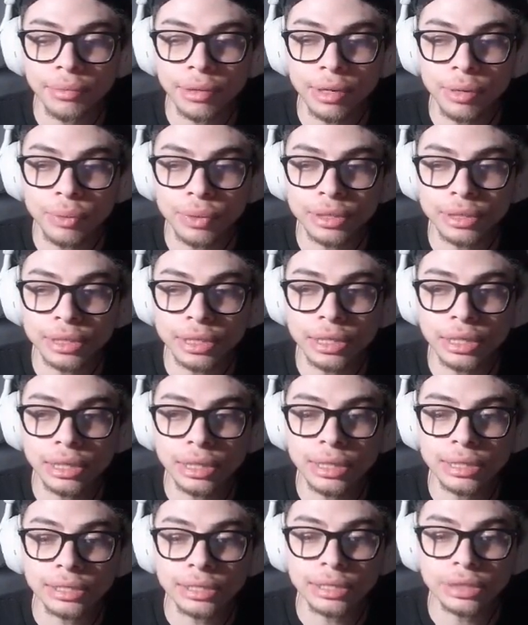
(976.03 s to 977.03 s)
We see Lee
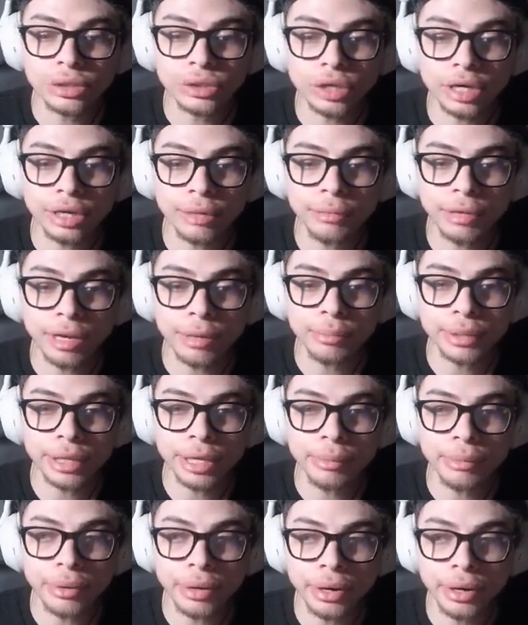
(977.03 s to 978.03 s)
Sin try to make a play
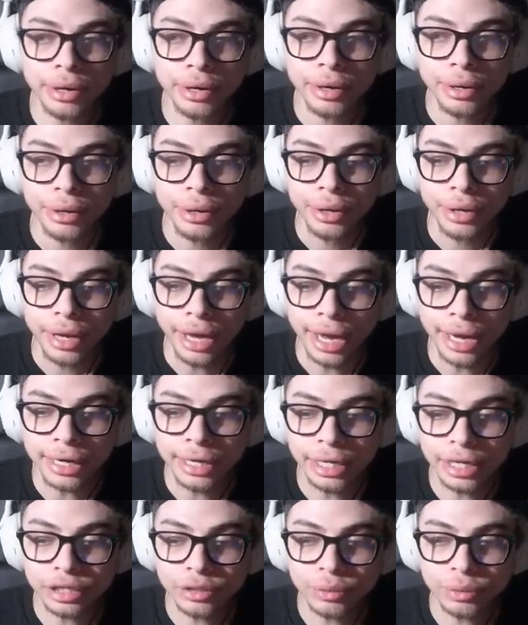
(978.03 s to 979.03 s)
bot and he
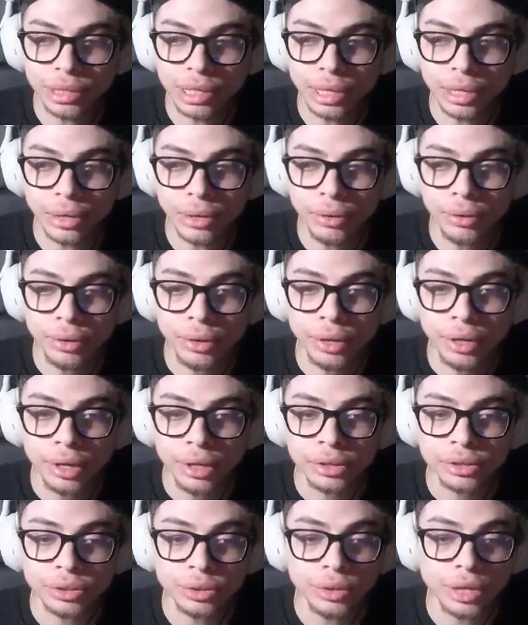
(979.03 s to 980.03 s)
gets really low.
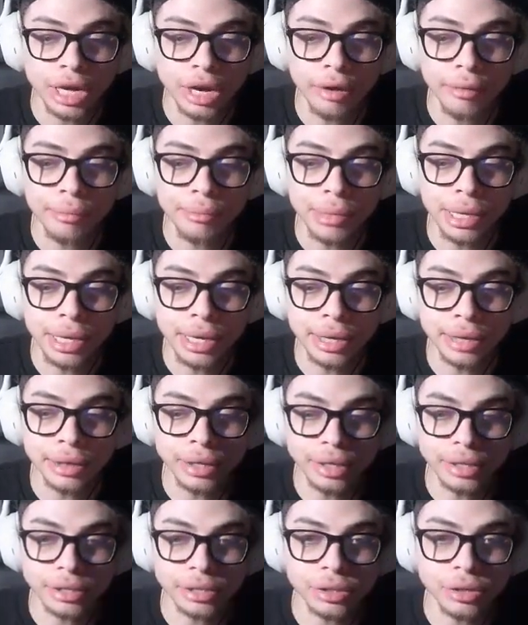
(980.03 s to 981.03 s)
So now me and
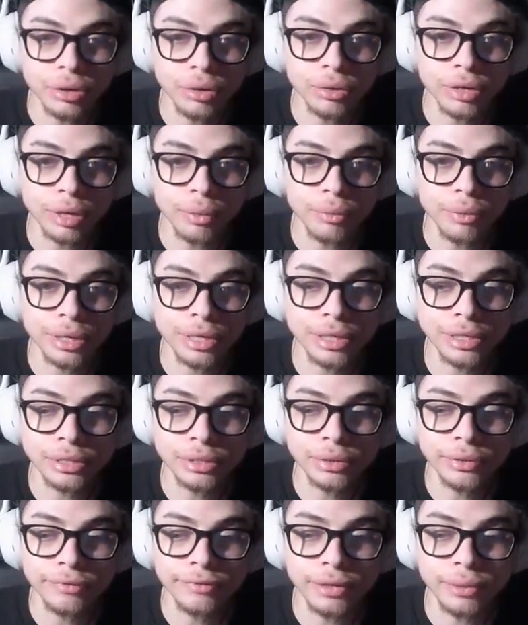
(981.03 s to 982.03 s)
Lux know that we can
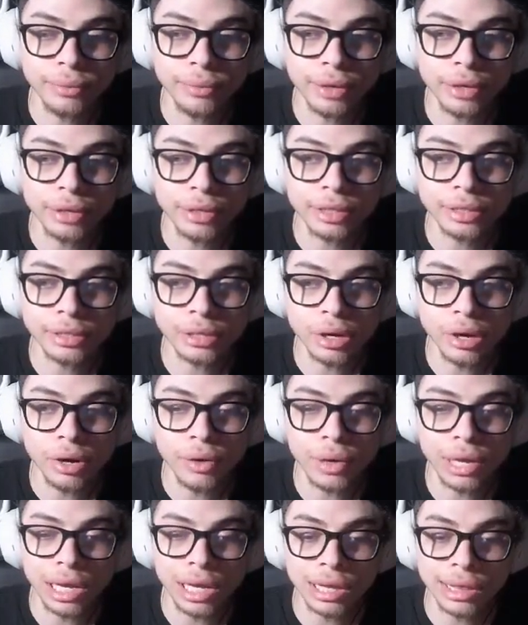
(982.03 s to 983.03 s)
2v1 this
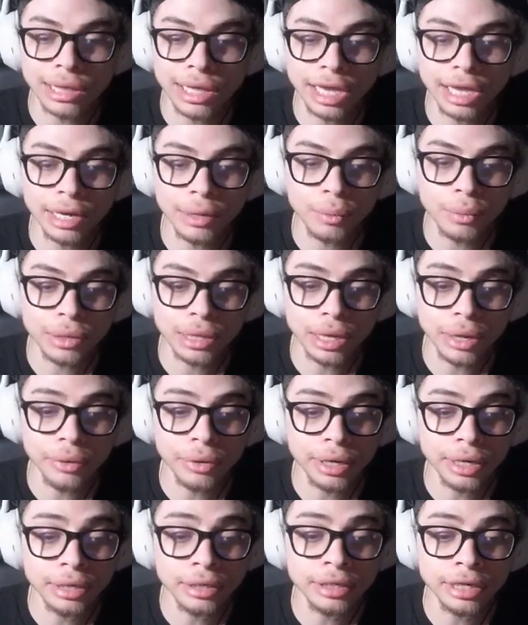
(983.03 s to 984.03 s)
Ahri in lane without
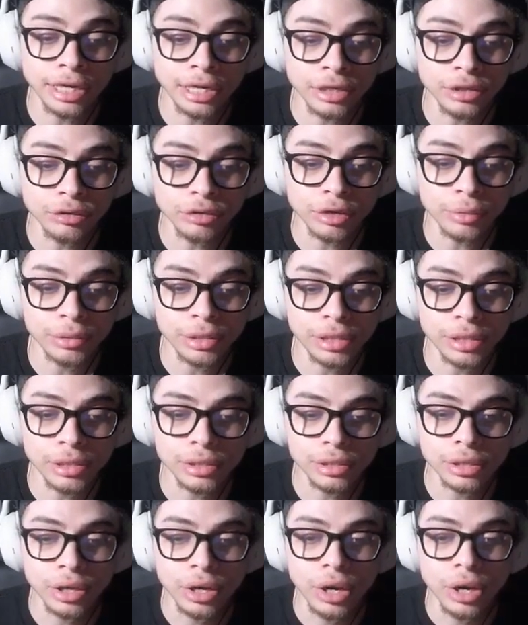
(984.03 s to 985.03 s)
any interruptions.
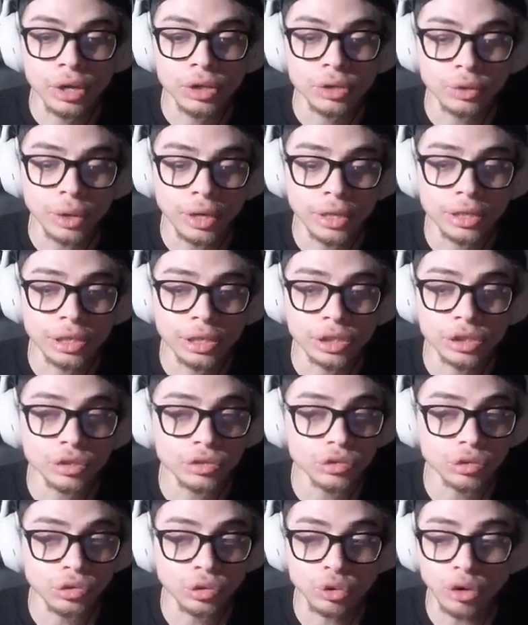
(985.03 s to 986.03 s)
So I just
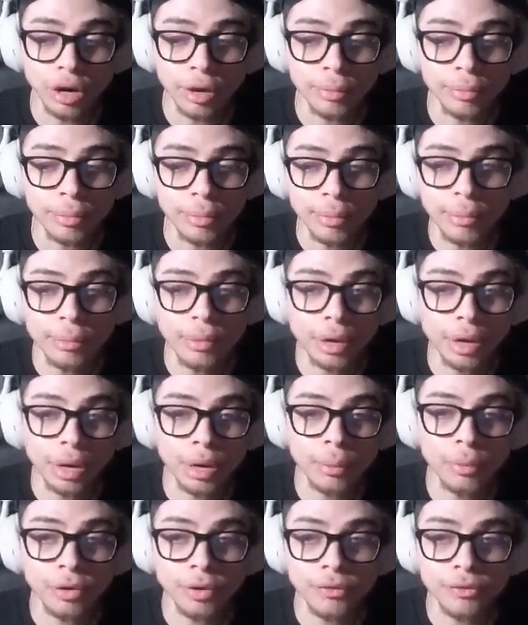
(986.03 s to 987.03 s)
drop
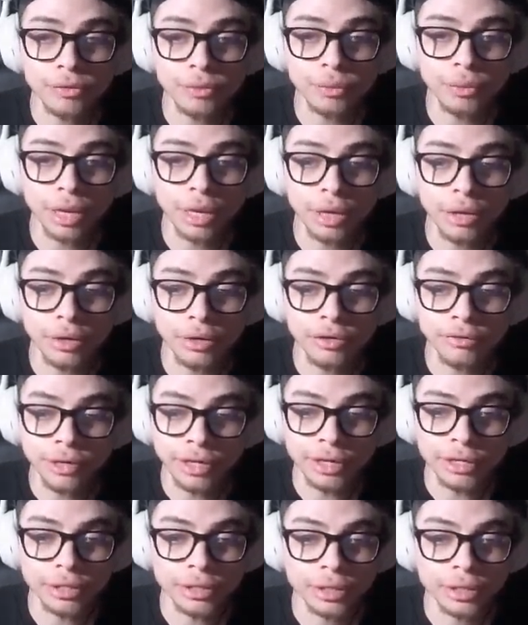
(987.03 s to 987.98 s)
Rift right in her face.